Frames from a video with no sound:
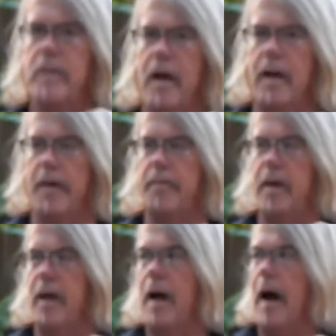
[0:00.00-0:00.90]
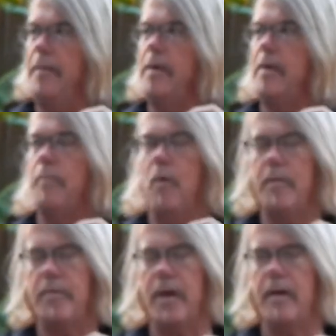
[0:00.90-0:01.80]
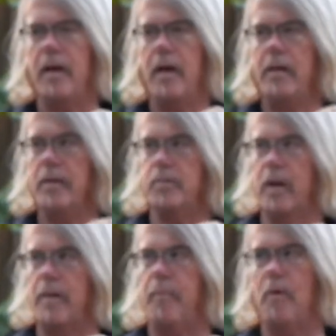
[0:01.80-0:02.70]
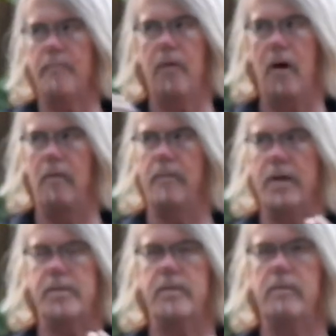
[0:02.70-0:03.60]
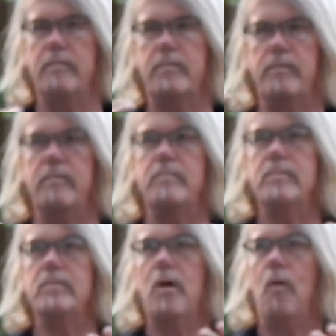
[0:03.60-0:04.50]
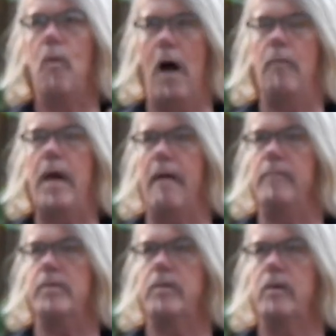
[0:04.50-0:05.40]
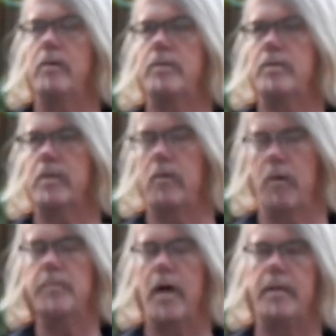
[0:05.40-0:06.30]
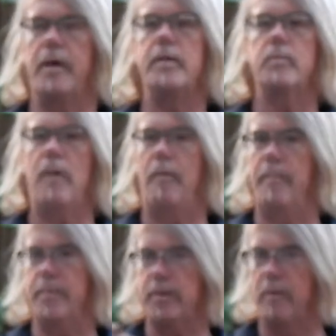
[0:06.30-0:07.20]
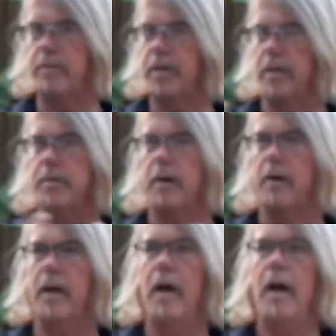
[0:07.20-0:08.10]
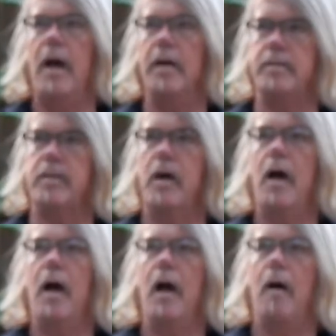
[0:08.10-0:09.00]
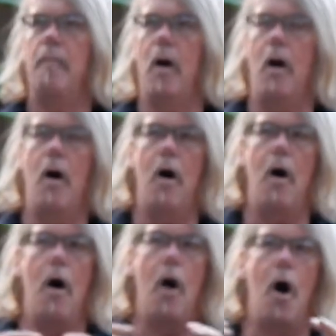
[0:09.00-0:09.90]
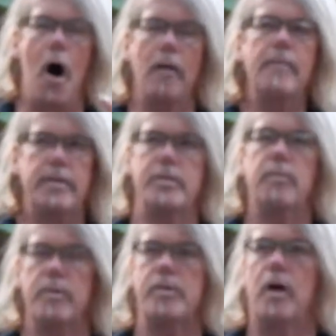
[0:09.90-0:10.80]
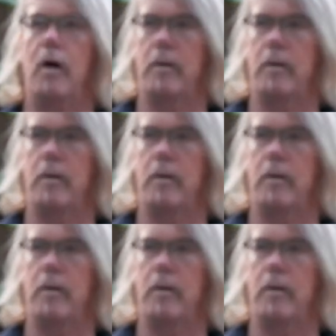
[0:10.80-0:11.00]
and I think I think the important thing, it's really important for all of us to to why we have these groups like this and why we preserve the chitlin circuit is all of this is a result